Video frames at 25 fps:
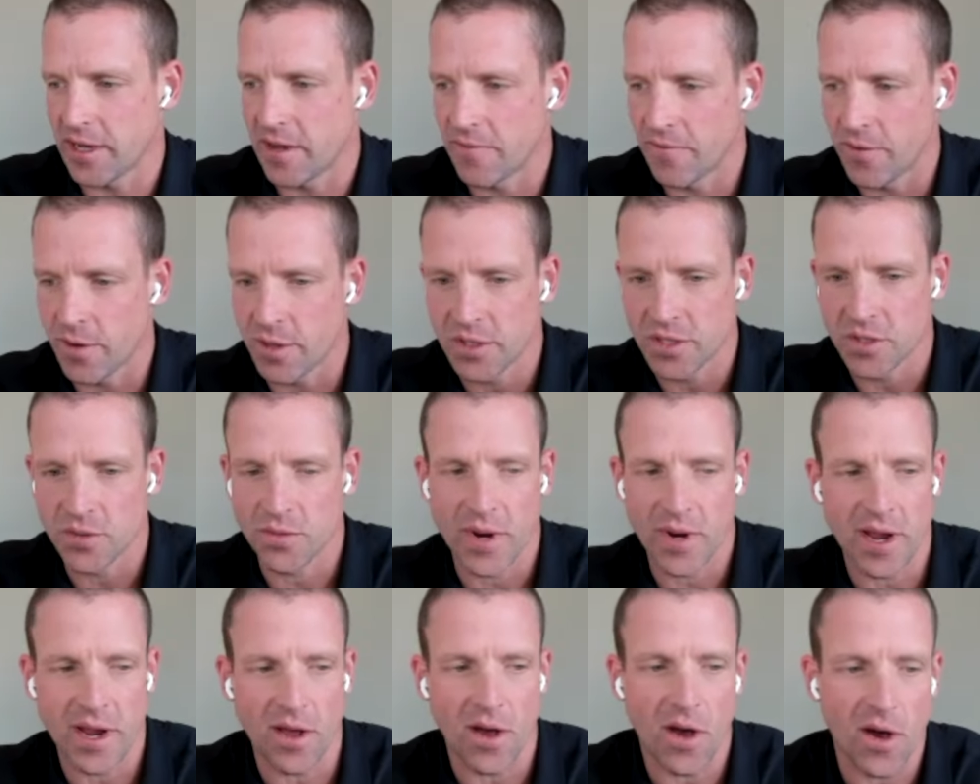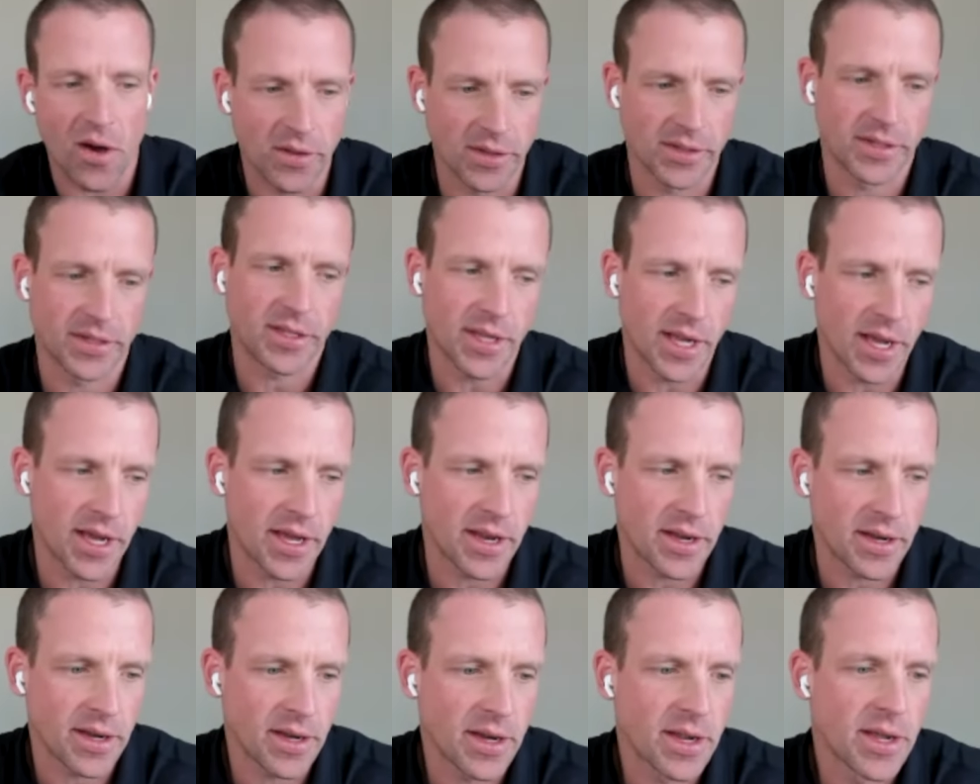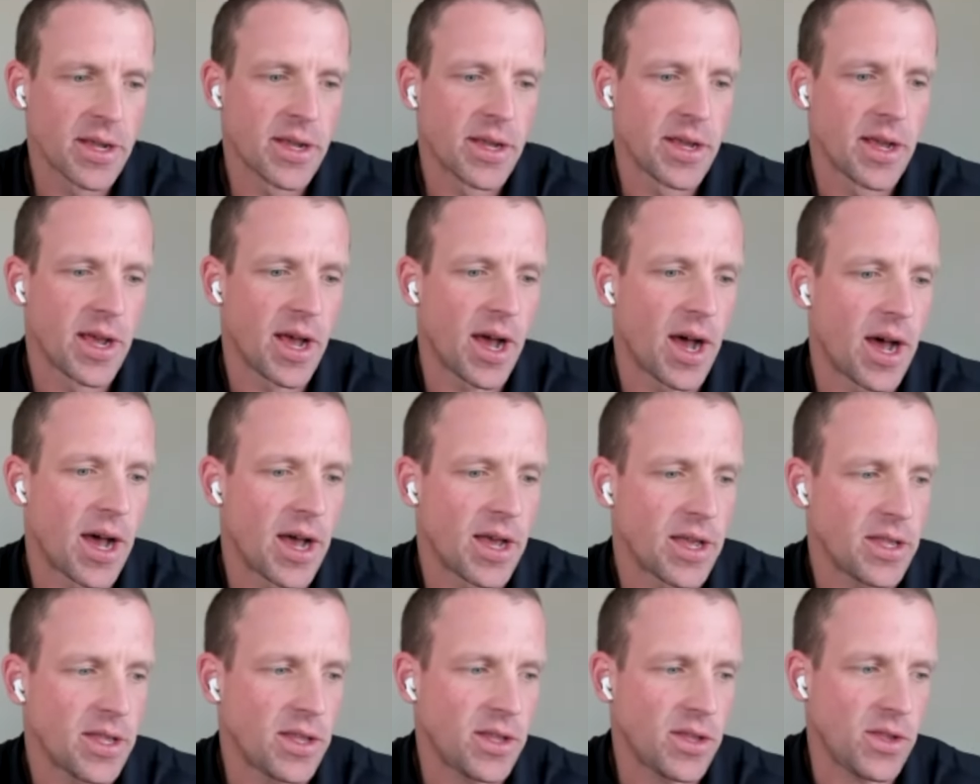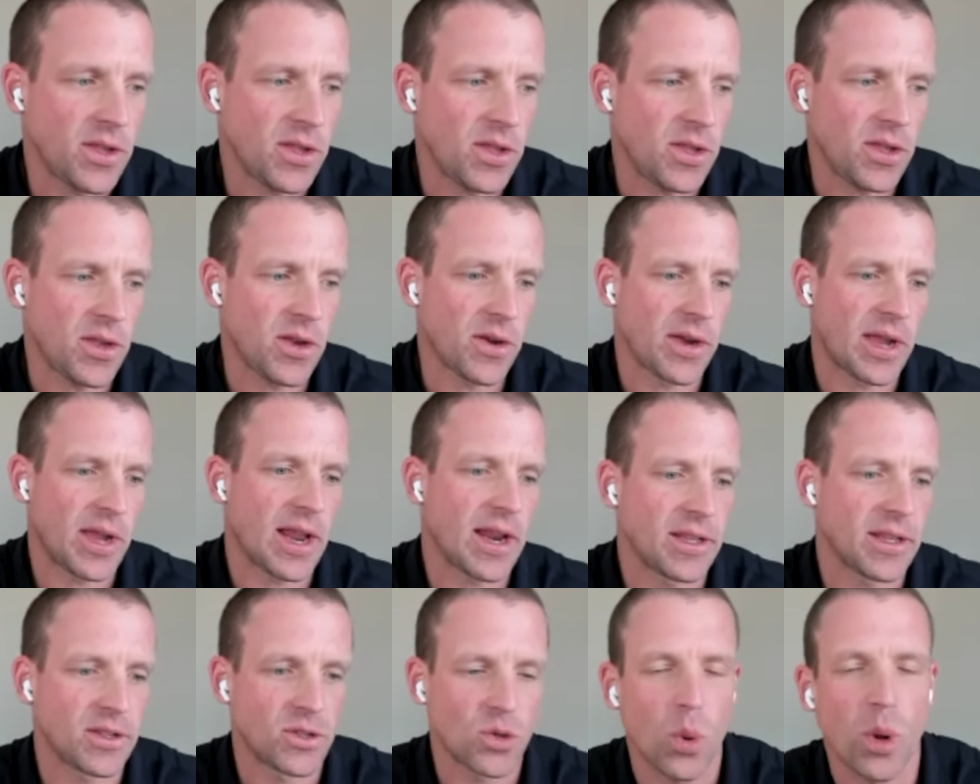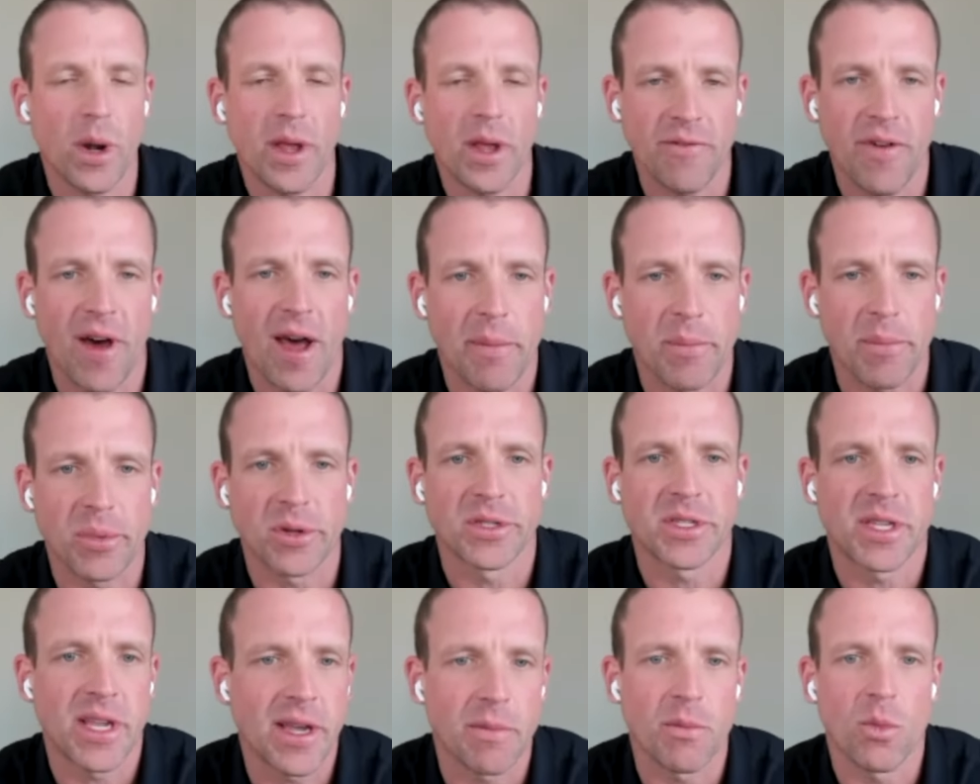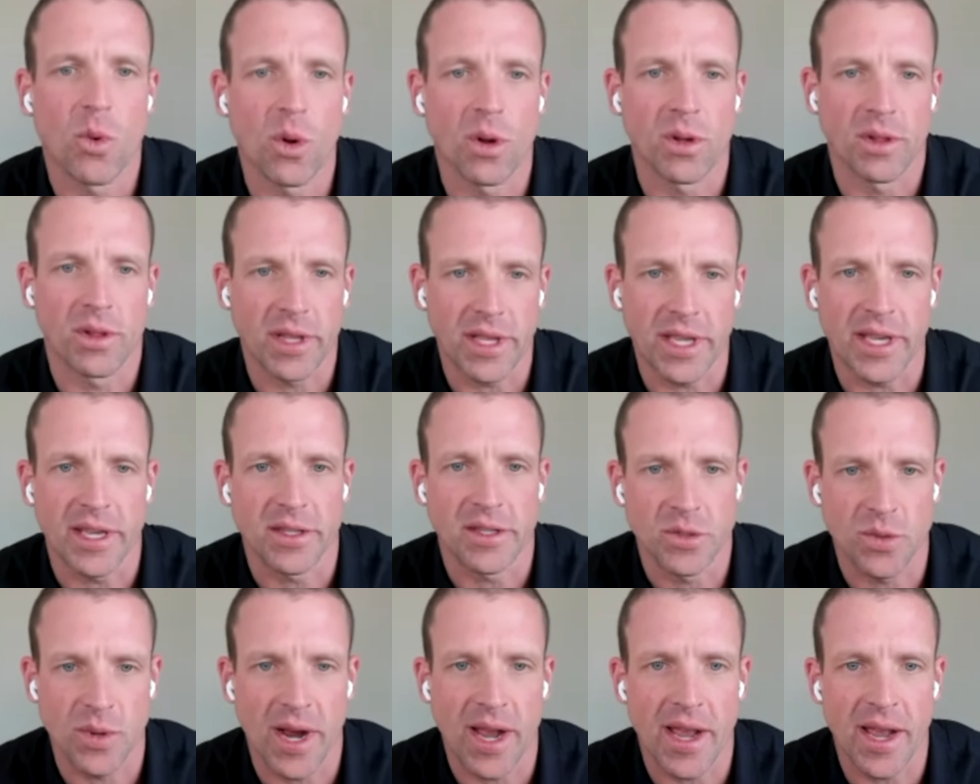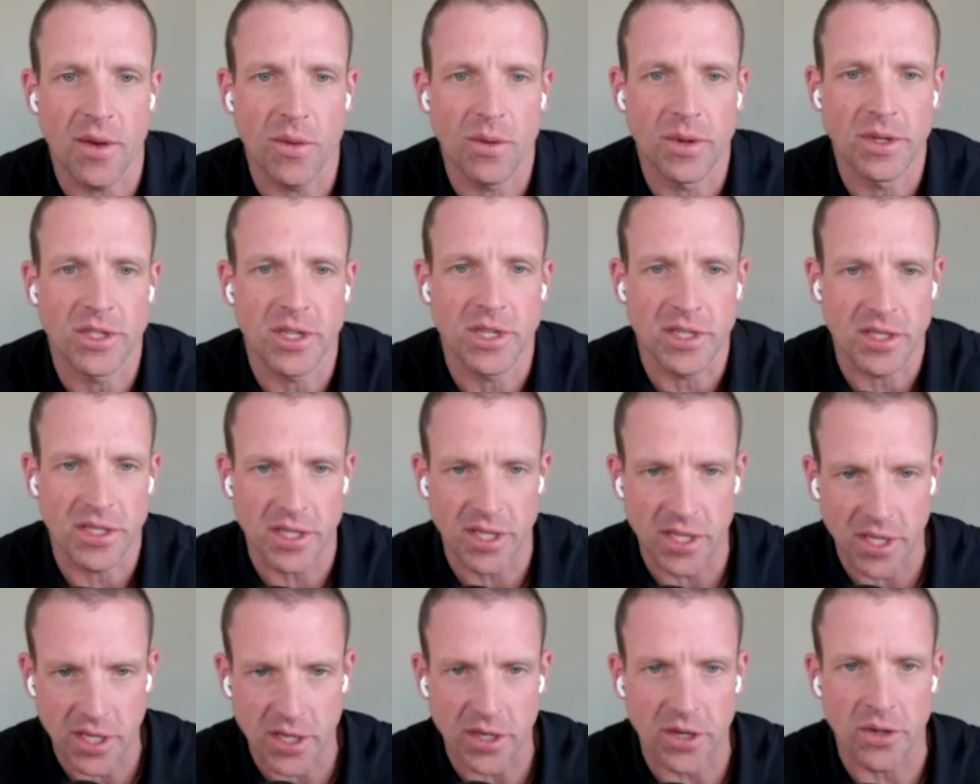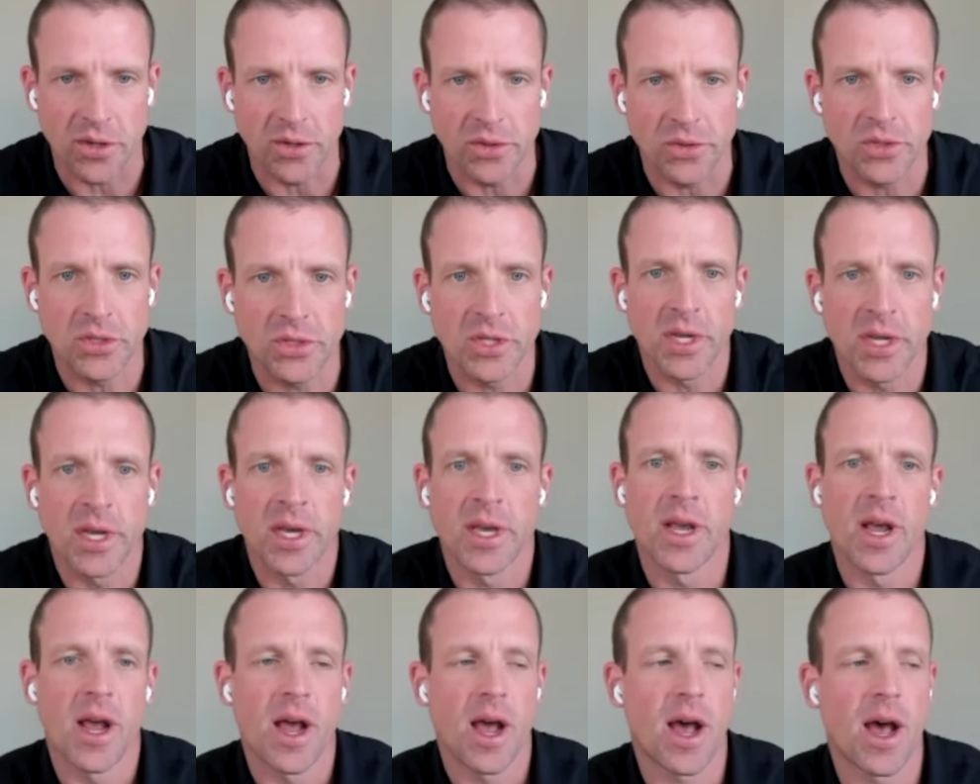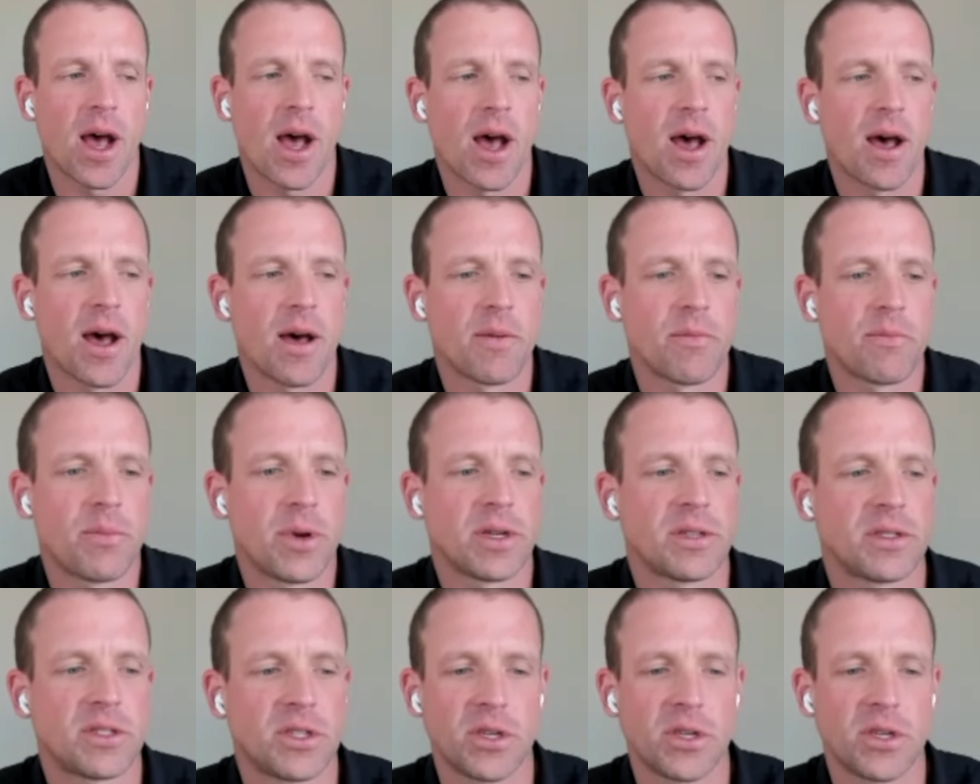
conversion rate, all of a sudden, you're getting 25% more leads, right? Which is huge. But